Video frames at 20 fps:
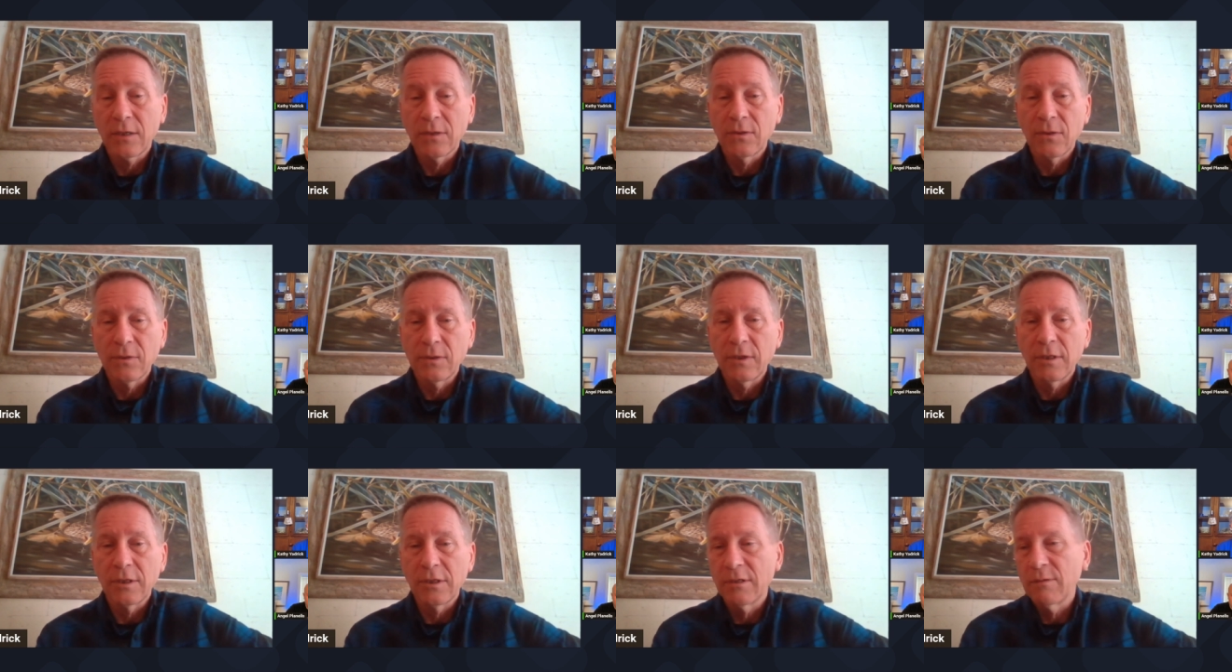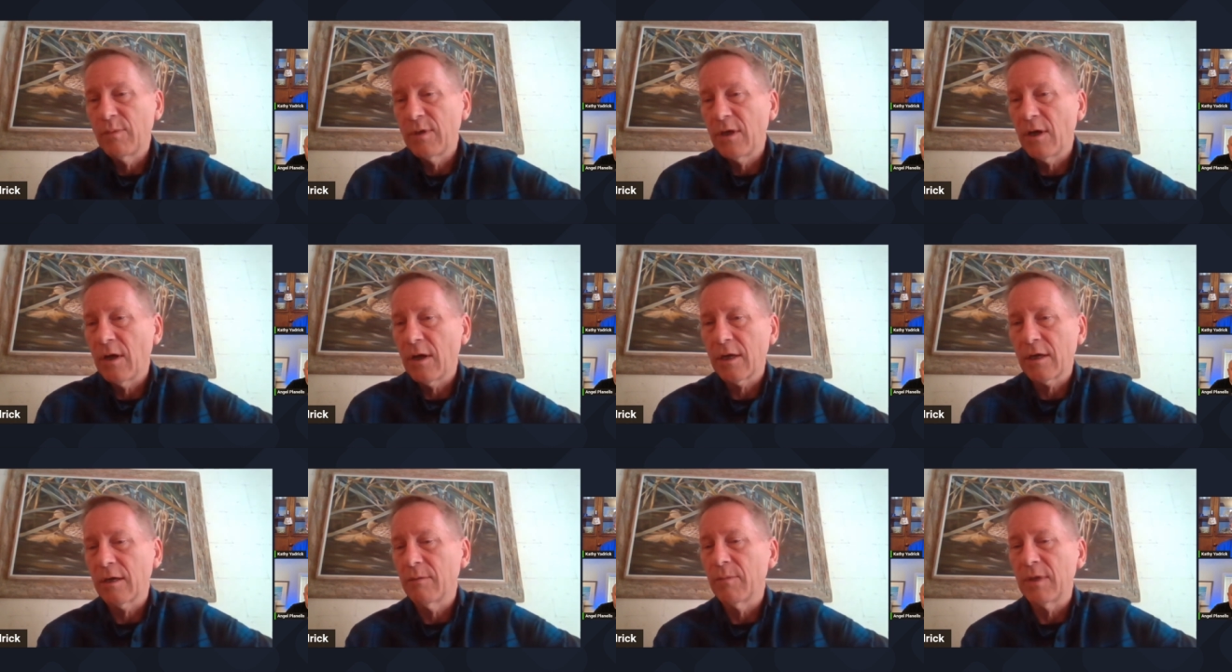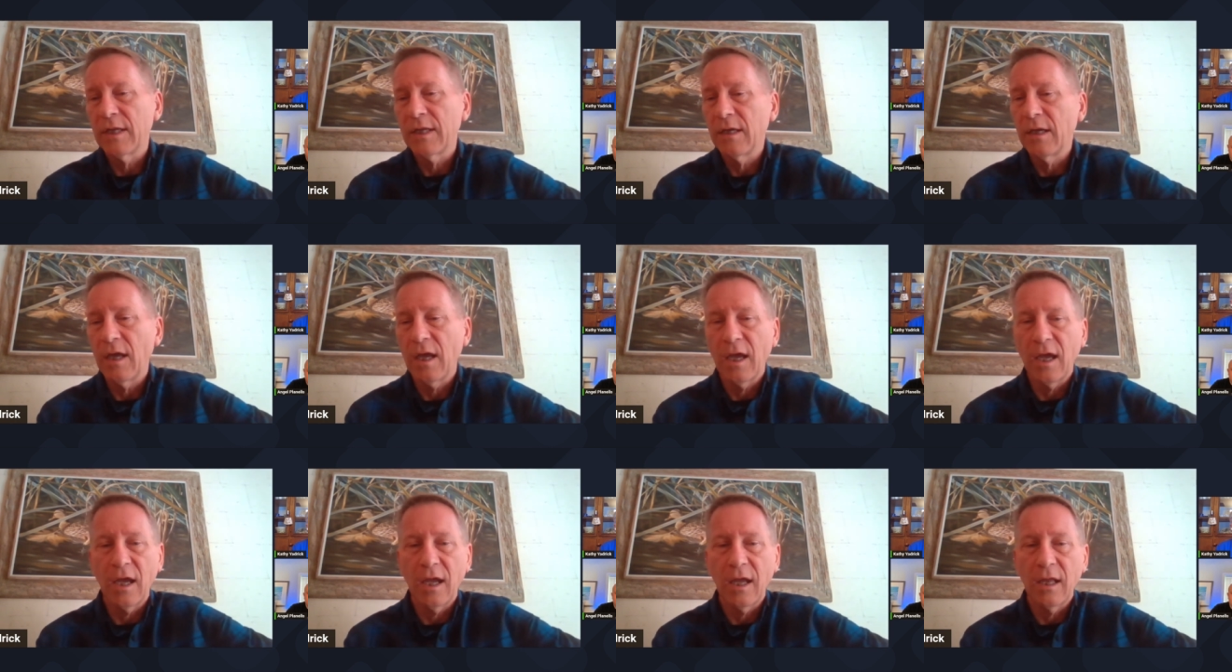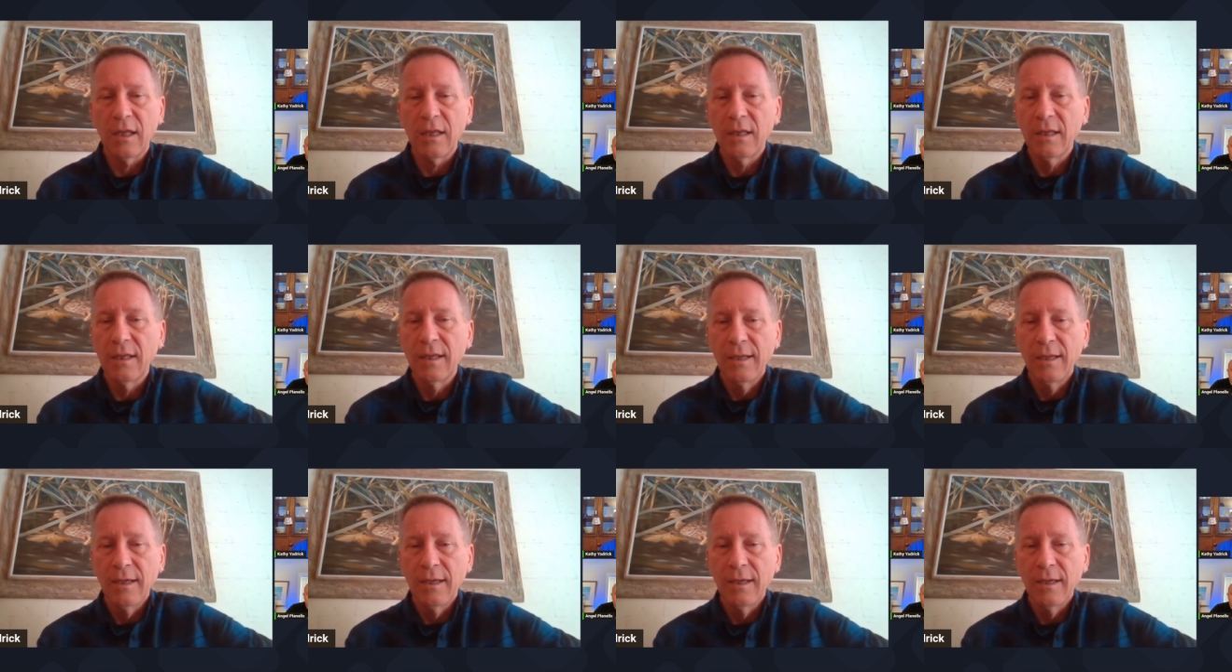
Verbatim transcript: association PR committee, and